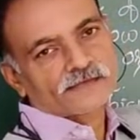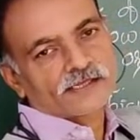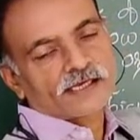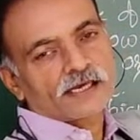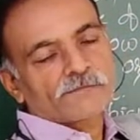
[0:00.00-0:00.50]

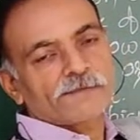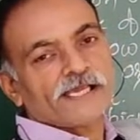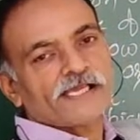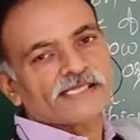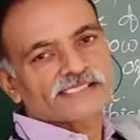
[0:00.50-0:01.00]
p
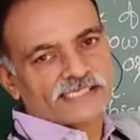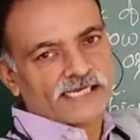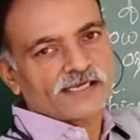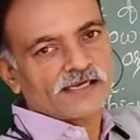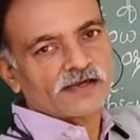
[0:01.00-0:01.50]

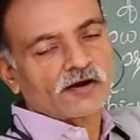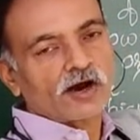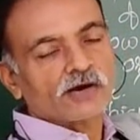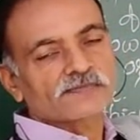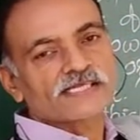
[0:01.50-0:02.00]
region
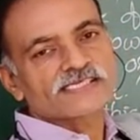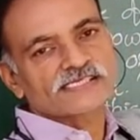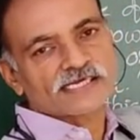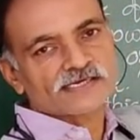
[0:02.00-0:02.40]
of this junction.